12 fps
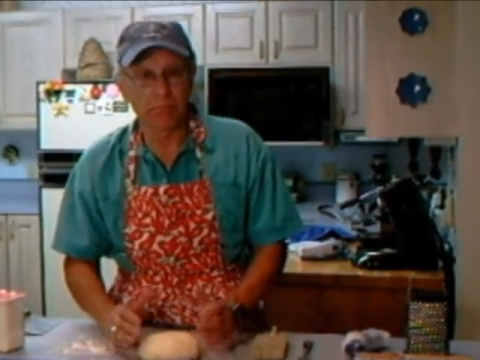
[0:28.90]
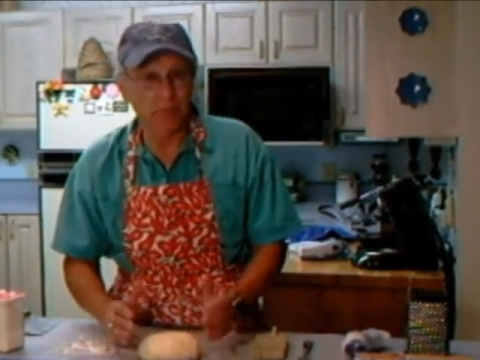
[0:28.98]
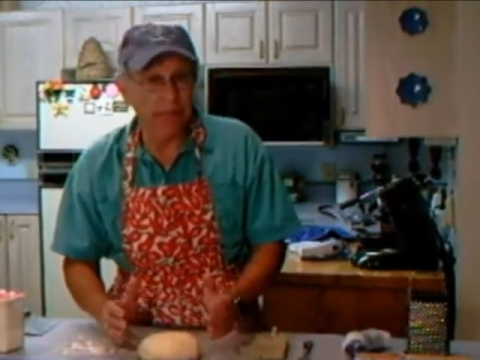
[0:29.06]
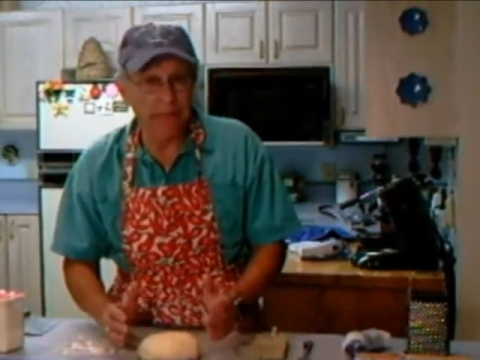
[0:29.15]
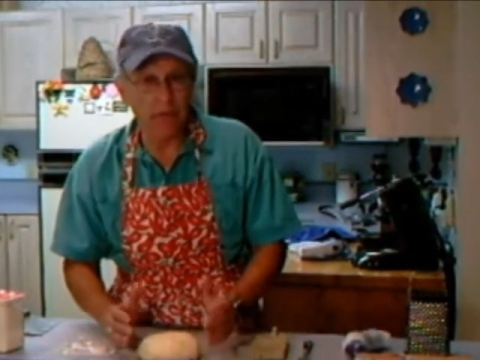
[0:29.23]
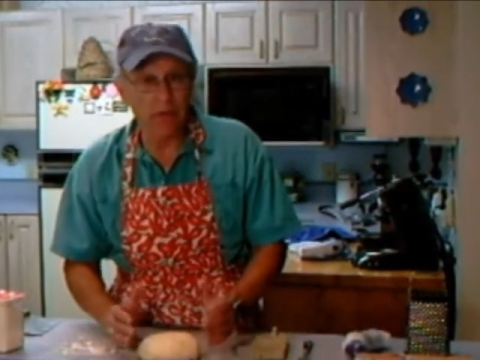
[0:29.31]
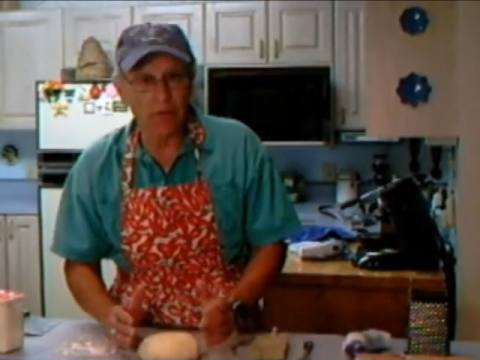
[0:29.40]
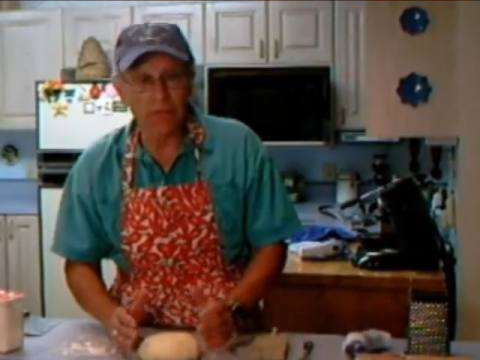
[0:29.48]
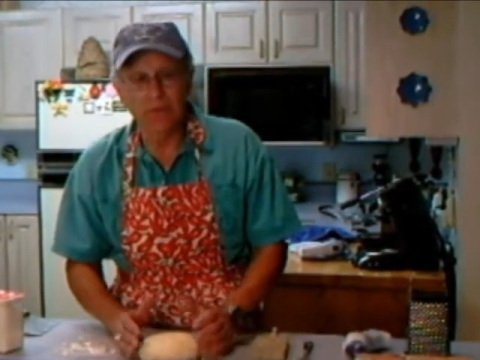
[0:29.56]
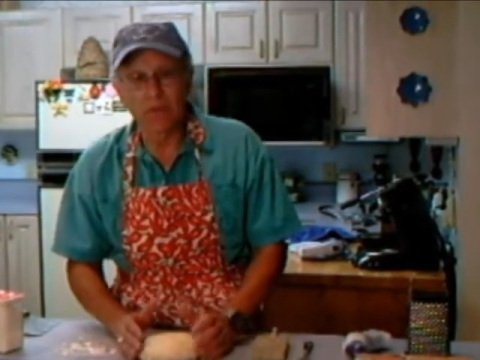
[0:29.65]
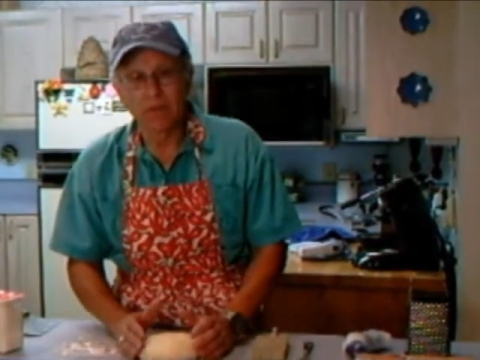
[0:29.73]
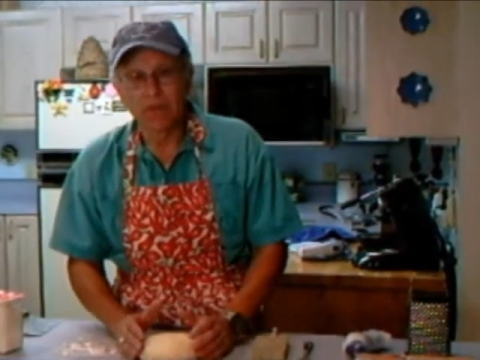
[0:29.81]

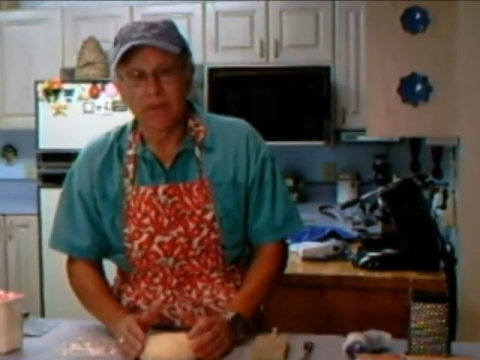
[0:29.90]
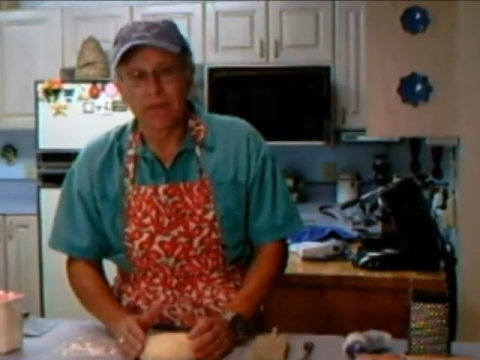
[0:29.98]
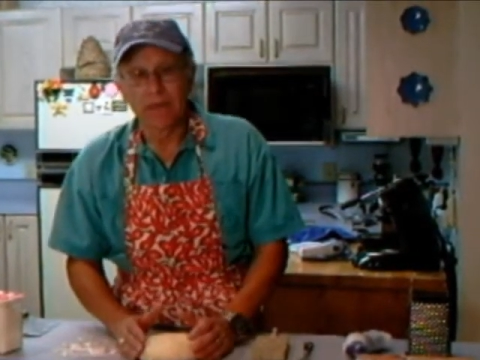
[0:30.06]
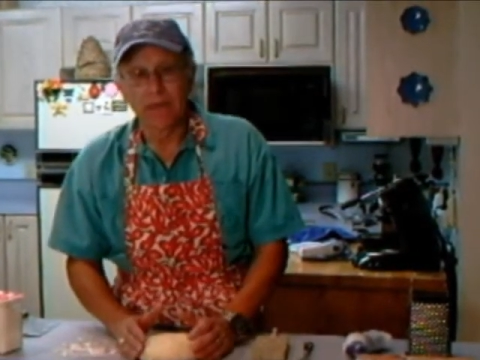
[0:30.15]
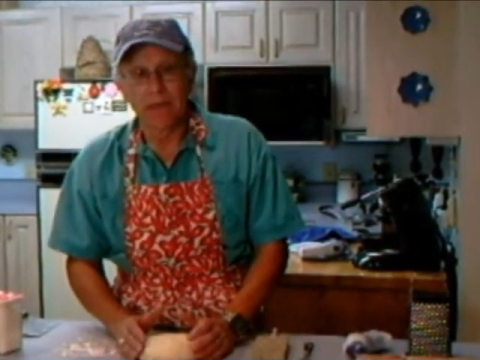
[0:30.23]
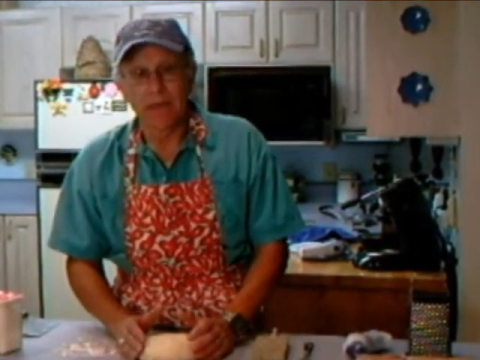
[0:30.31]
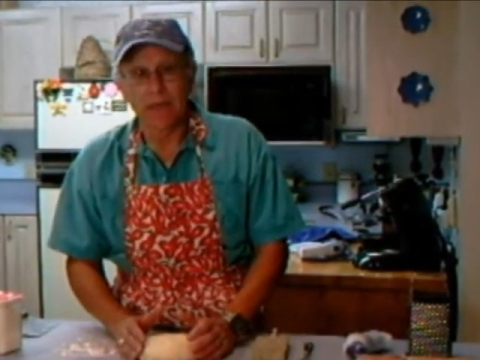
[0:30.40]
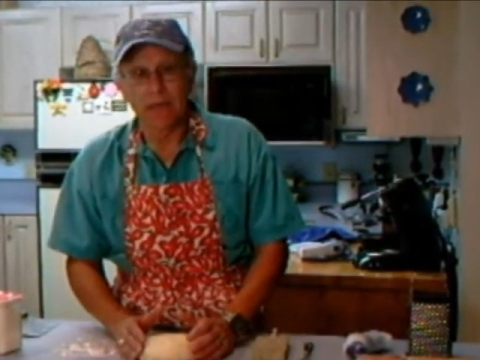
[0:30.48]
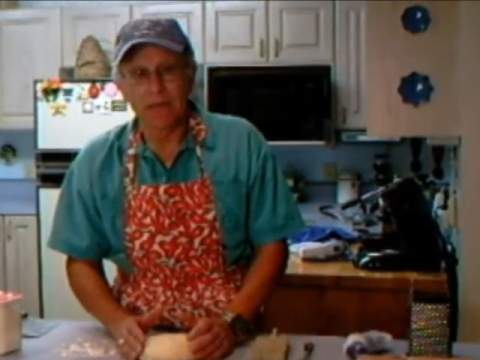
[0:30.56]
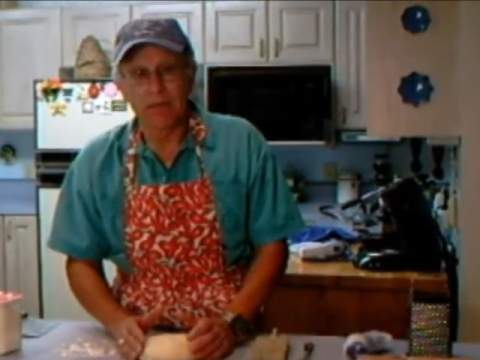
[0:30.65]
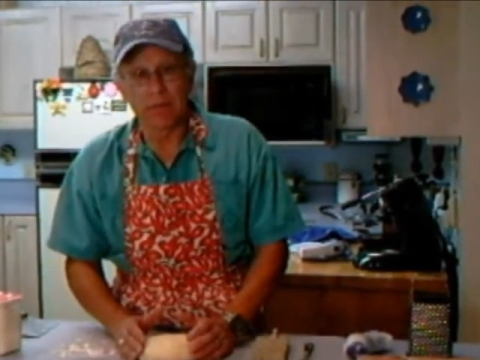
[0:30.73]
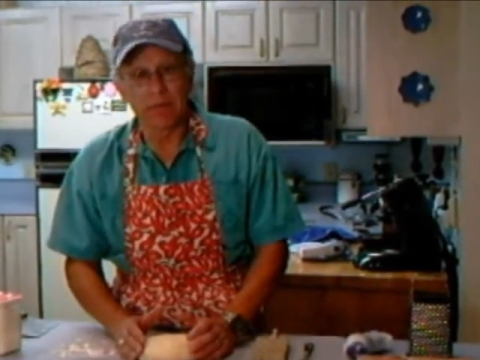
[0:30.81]
potatoes,
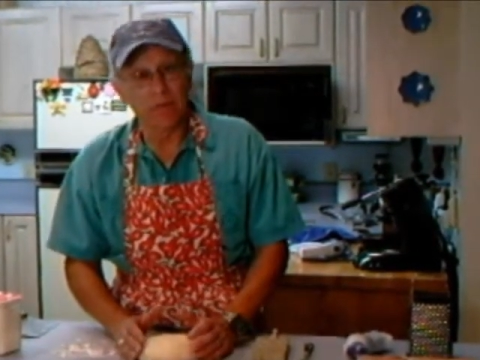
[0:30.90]
and